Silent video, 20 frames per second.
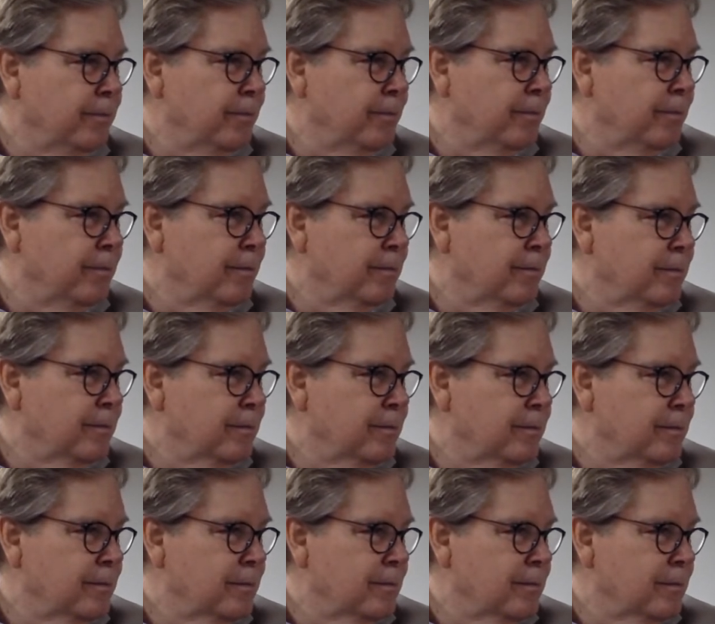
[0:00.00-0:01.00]

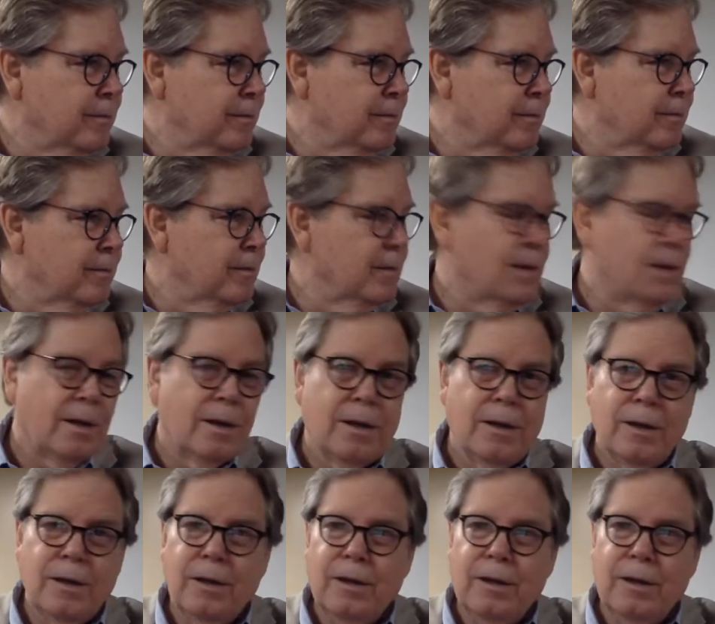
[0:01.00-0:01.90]
Nothing is said.